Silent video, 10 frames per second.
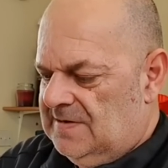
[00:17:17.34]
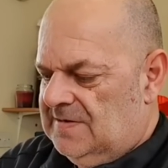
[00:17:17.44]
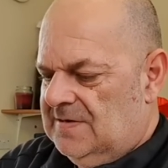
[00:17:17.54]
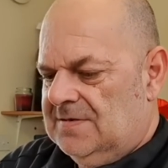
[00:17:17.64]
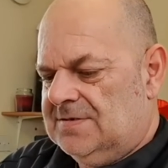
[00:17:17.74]

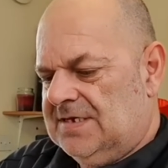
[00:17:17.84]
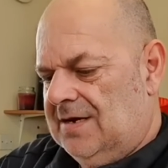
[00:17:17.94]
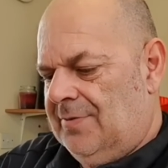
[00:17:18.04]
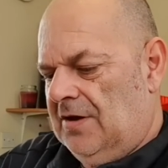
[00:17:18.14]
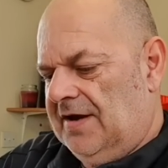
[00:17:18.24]
Let's
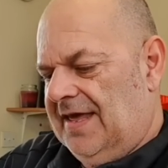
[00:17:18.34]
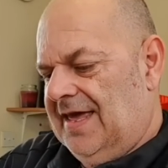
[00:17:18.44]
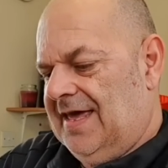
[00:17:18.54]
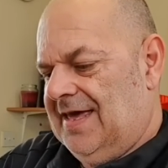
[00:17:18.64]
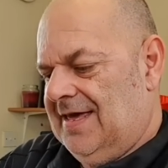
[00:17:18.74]
get a bit on
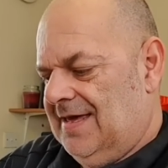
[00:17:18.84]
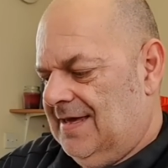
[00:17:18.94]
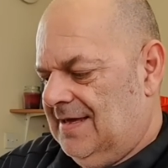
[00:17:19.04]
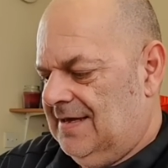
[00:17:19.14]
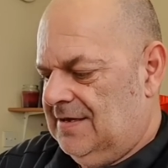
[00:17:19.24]
there.
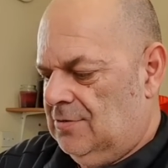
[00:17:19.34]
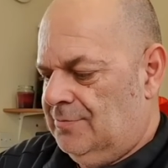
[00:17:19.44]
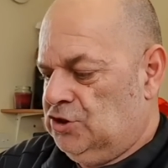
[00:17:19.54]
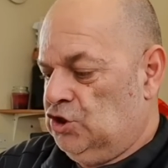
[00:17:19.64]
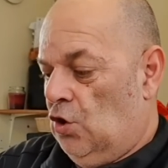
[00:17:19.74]

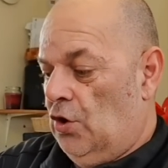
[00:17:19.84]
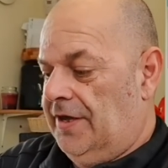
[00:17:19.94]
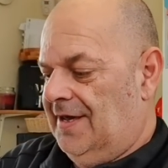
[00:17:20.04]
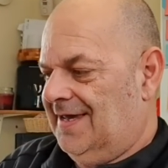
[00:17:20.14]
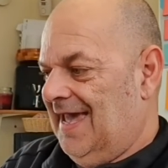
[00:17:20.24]
Be
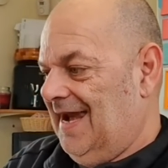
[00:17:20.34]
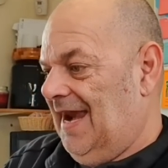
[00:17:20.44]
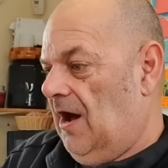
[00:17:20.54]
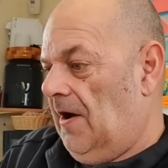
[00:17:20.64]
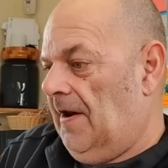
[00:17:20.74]
shy. Get
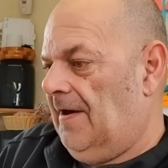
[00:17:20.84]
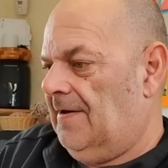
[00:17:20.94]
it on.